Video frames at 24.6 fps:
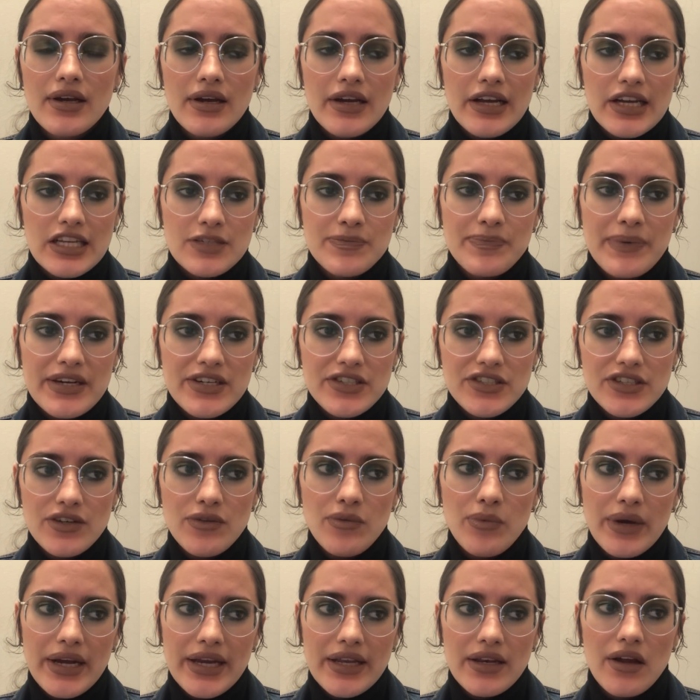especially
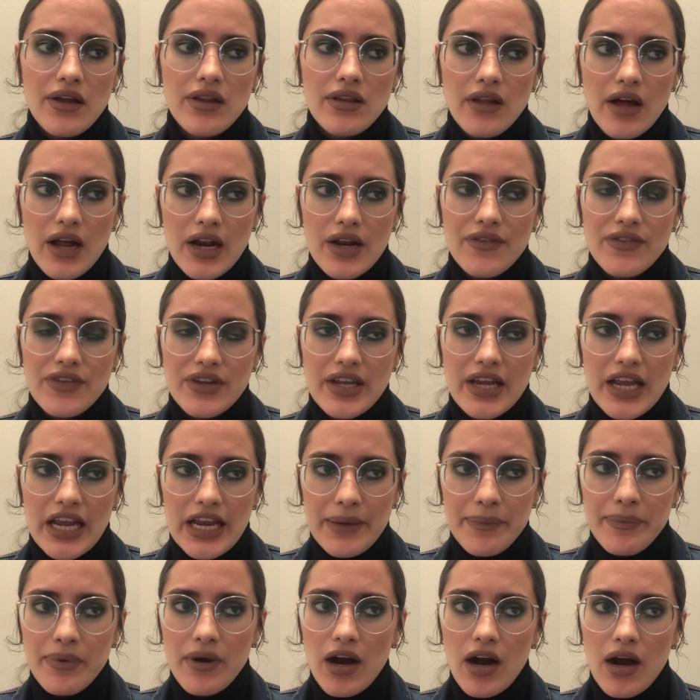when a lot of the
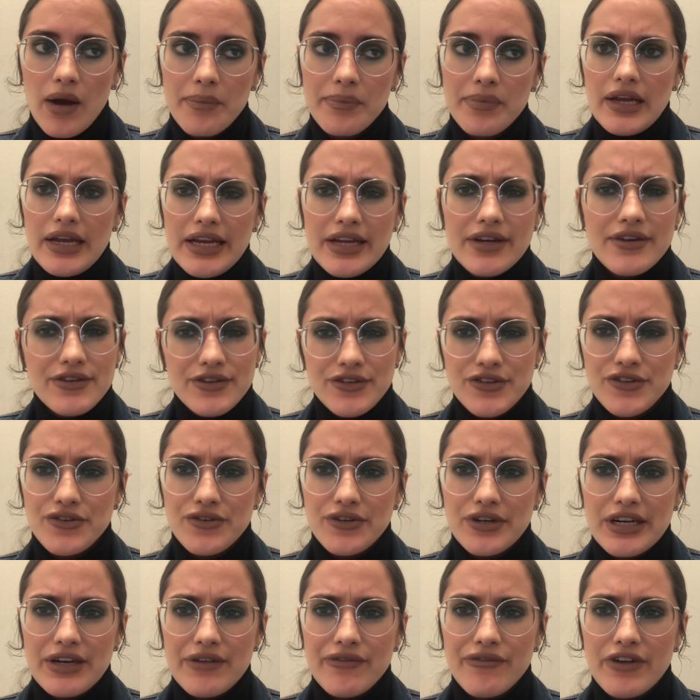K-pop
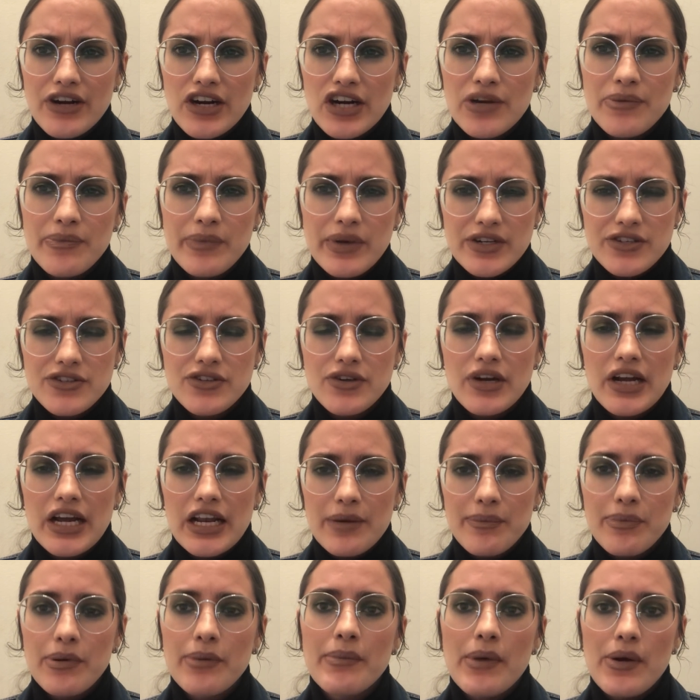industry very much so kind
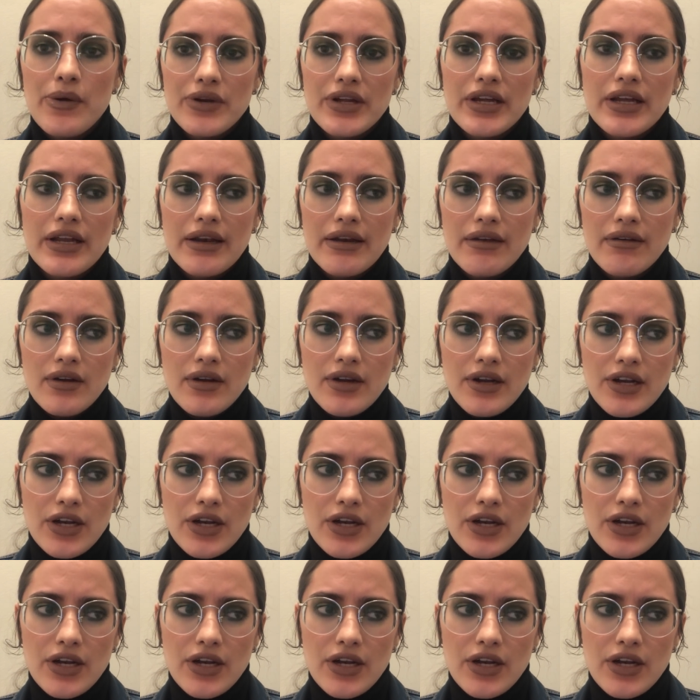of promoted,